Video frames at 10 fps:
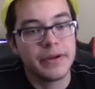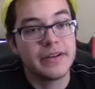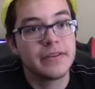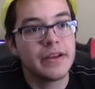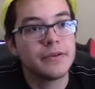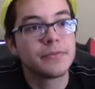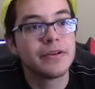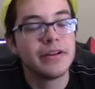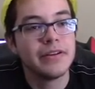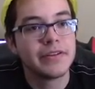path and that was
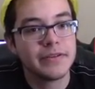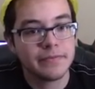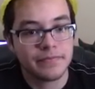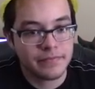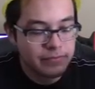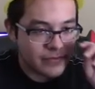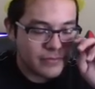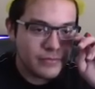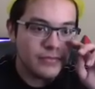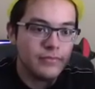pretty easy.
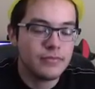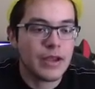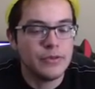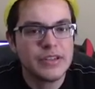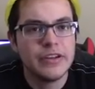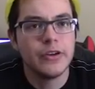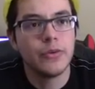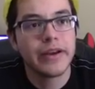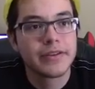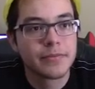That was in no
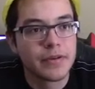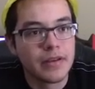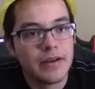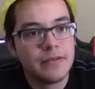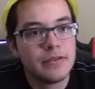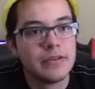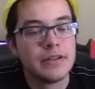expert level.